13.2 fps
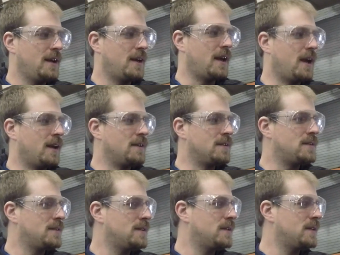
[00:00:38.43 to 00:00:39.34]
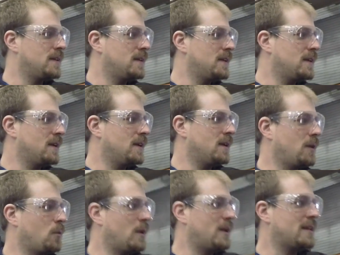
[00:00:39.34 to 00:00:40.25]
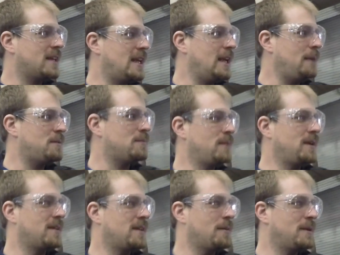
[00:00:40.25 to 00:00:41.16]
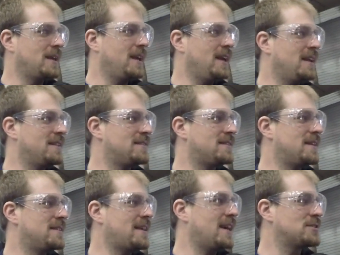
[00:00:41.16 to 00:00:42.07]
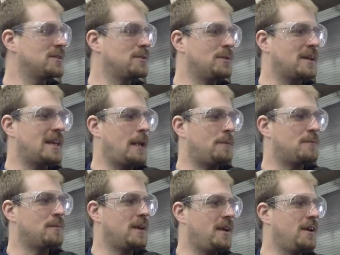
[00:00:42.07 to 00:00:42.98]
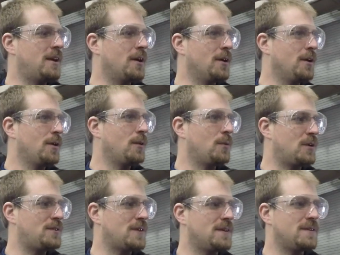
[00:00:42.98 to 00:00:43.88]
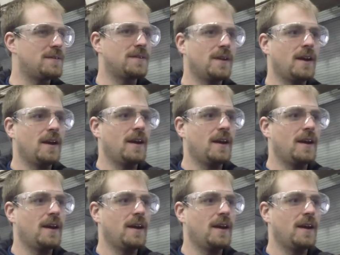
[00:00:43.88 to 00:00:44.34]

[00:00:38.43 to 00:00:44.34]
And what keeps me coming in is, is actually what keeps me here, which is,